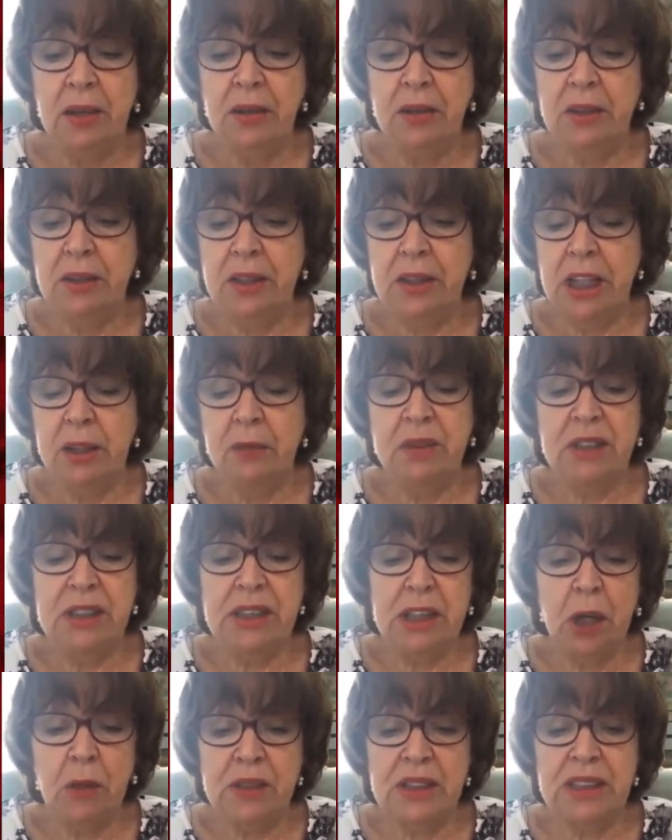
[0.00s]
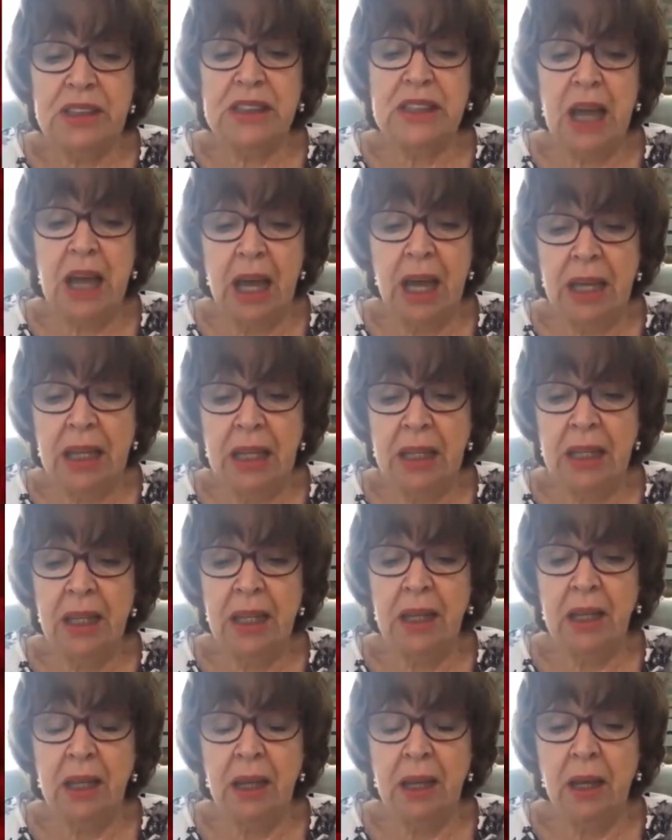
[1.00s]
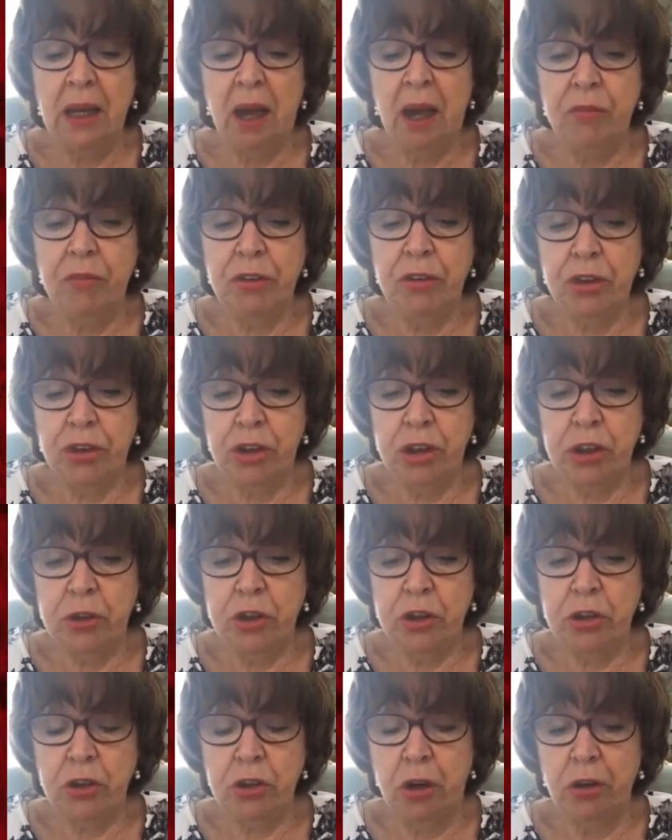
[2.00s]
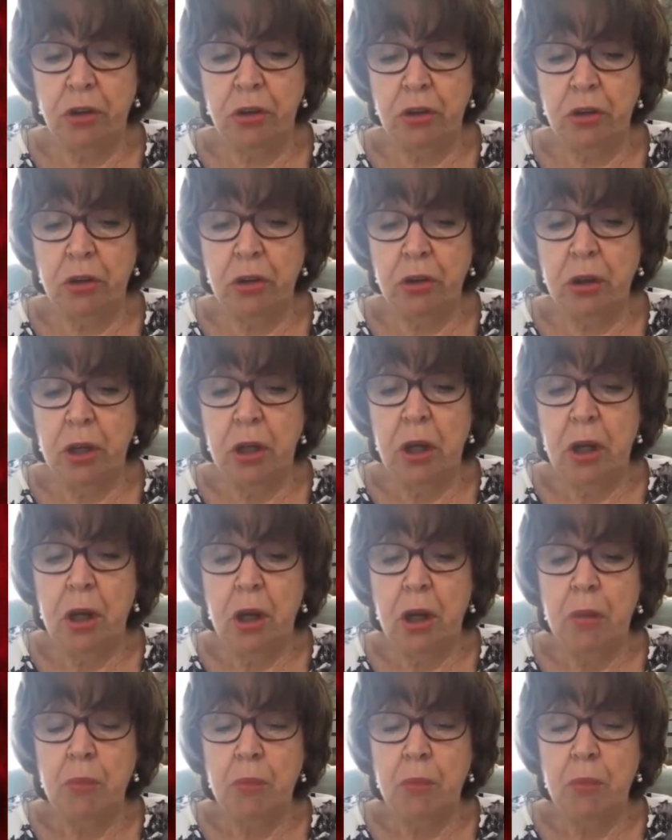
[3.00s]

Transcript: that they were so scathing of the Jewish Chronicle,